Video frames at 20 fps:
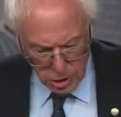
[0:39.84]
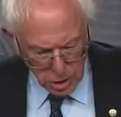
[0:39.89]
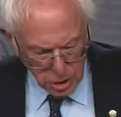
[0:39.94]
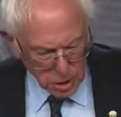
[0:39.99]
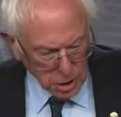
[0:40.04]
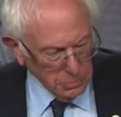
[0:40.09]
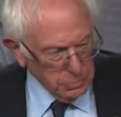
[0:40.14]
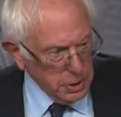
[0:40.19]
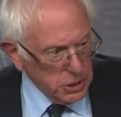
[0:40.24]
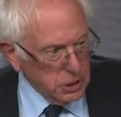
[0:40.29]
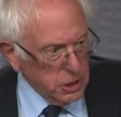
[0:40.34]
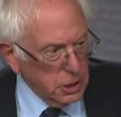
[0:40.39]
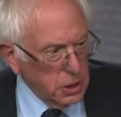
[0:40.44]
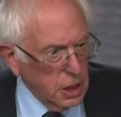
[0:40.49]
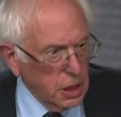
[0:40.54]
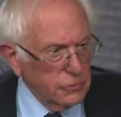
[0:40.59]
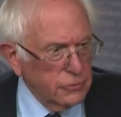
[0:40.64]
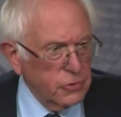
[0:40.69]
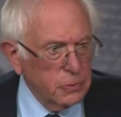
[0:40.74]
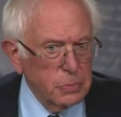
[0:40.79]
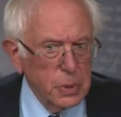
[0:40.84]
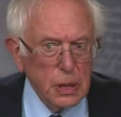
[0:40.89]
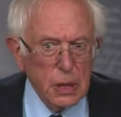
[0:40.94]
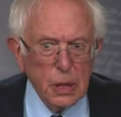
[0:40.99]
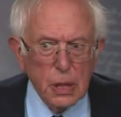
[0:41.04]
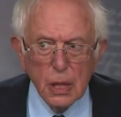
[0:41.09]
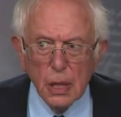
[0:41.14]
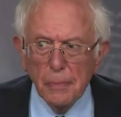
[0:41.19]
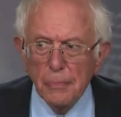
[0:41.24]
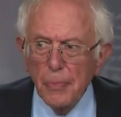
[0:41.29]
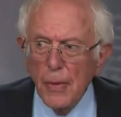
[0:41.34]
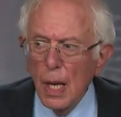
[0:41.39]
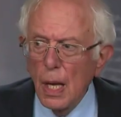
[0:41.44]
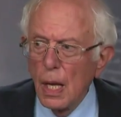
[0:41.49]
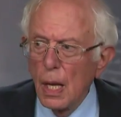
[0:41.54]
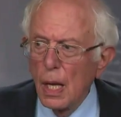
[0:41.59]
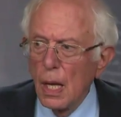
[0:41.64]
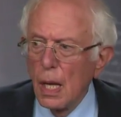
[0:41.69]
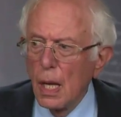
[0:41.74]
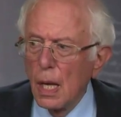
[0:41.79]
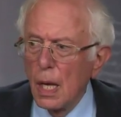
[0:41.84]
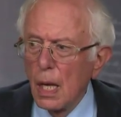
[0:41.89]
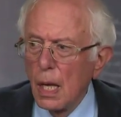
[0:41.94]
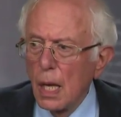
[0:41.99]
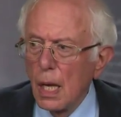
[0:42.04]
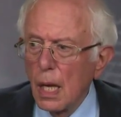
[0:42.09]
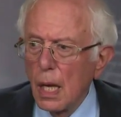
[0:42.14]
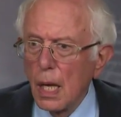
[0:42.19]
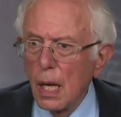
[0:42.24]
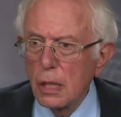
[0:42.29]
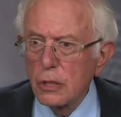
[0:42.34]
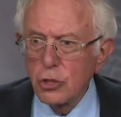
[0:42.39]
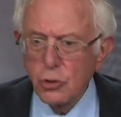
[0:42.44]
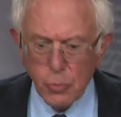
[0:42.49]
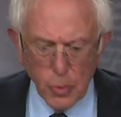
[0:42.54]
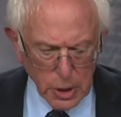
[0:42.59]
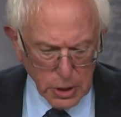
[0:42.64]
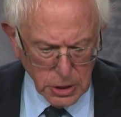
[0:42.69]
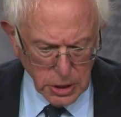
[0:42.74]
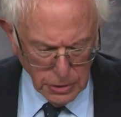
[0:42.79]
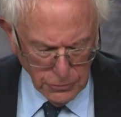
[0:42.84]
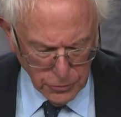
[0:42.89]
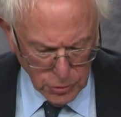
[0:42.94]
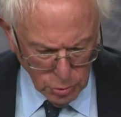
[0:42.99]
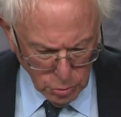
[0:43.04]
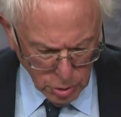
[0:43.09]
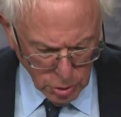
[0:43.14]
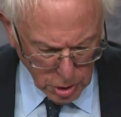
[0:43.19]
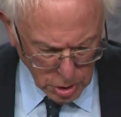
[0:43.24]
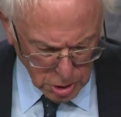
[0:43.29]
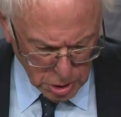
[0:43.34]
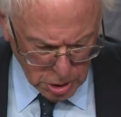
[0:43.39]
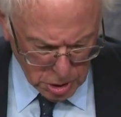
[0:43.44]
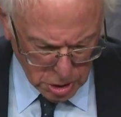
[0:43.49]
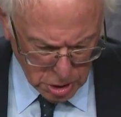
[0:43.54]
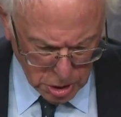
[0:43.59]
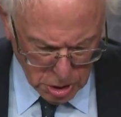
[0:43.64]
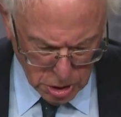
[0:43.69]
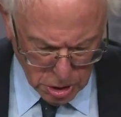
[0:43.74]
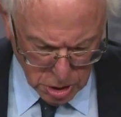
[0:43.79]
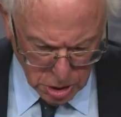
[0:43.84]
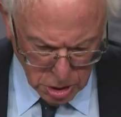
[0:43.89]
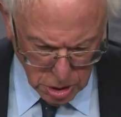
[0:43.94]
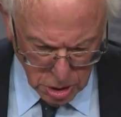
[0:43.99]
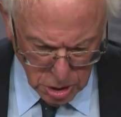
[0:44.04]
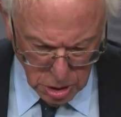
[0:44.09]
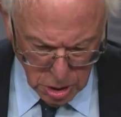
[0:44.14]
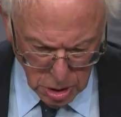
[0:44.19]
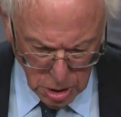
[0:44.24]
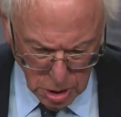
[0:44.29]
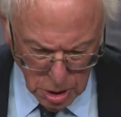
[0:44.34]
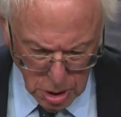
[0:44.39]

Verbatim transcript: bill heads to the Senate, doesn't like those tax deductions that are popular here.